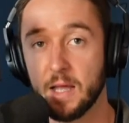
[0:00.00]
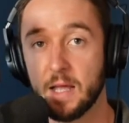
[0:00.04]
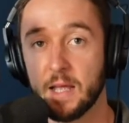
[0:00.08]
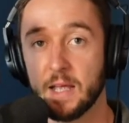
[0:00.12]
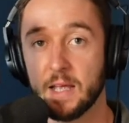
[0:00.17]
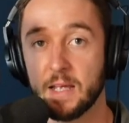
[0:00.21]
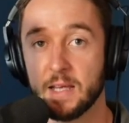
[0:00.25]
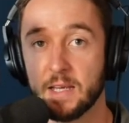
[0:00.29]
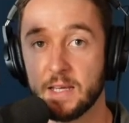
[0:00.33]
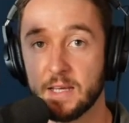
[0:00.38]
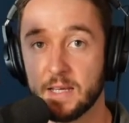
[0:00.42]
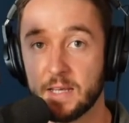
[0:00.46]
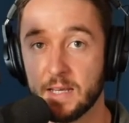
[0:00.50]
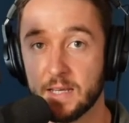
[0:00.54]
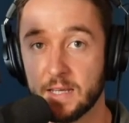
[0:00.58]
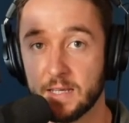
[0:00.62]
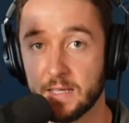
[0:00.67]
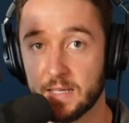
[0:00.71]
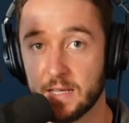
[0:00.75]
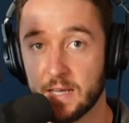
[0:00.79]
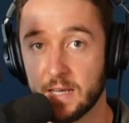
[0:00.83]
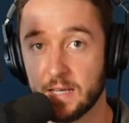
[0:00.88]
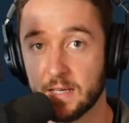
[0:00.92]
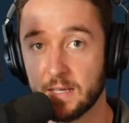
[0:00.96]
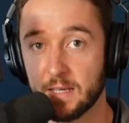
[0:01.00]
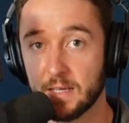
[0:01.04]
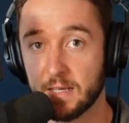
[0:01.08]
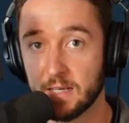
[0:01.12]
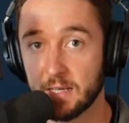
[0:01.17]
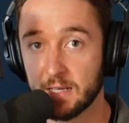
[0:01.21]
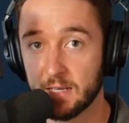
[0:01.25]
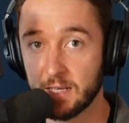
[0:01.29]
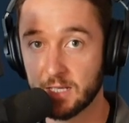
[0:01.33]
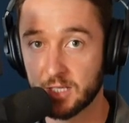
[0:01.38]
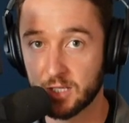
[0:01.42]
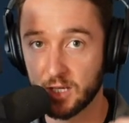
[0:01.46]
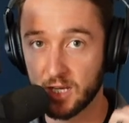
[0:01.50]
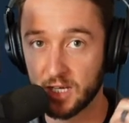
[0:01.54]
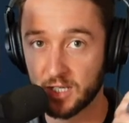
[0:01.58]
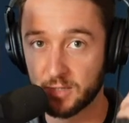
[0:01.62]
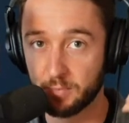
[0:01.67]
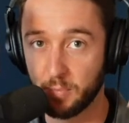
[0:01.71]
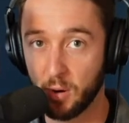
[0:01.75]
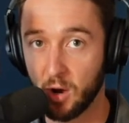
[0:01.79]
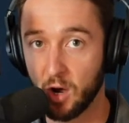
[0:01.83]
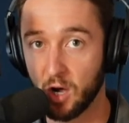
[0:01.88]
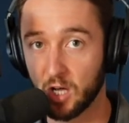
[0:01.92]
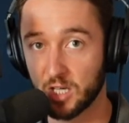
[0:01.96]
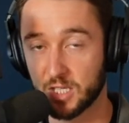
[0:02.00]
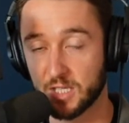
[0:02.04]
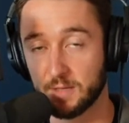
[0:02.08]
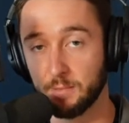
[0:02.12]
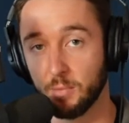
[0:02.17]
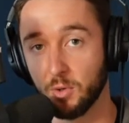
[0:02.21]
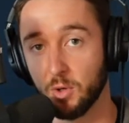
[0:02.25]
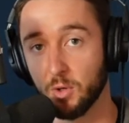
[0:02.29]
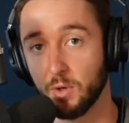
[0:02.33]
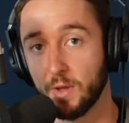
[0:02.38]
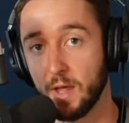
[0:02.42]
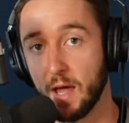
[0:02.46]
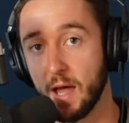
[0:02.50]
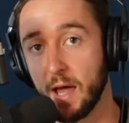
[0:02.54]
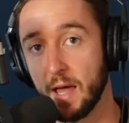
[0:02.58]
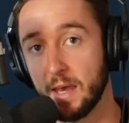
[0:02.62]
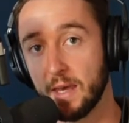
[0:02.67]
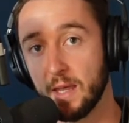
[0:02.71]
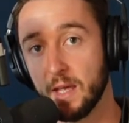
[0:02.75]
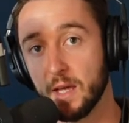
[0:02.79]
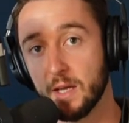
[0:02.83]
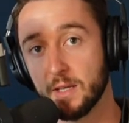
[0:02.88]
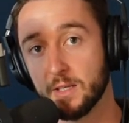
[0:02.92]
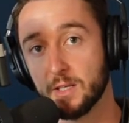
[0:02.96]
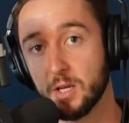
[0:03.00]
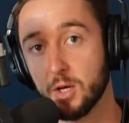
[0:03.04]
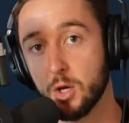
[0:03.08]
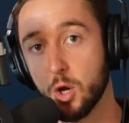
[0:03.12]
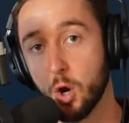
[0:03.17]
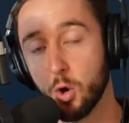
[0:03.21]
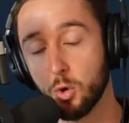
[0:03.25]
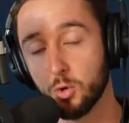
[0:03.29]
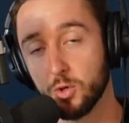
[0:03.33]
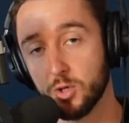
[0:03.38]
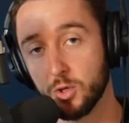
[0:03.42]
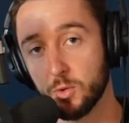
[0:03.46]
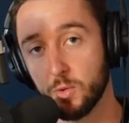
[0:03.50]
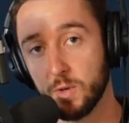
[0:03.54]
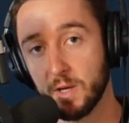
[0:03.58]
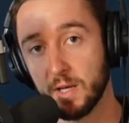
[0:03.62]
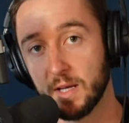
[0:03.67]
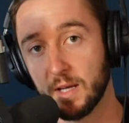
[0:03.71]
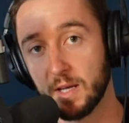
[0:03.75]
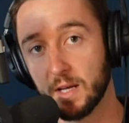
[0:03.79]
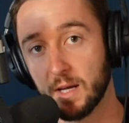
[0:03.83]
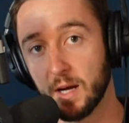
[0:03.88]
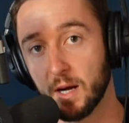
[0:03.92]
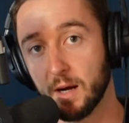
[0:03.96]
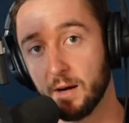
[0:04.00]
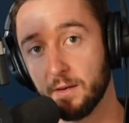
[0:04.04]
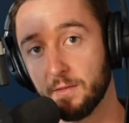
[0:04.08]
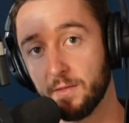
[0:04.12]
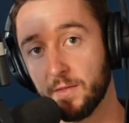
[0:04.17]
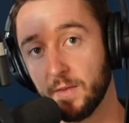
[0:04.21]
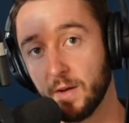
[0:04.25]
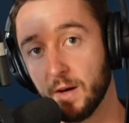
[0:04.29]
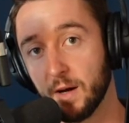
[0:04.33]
It's possible that to no doing of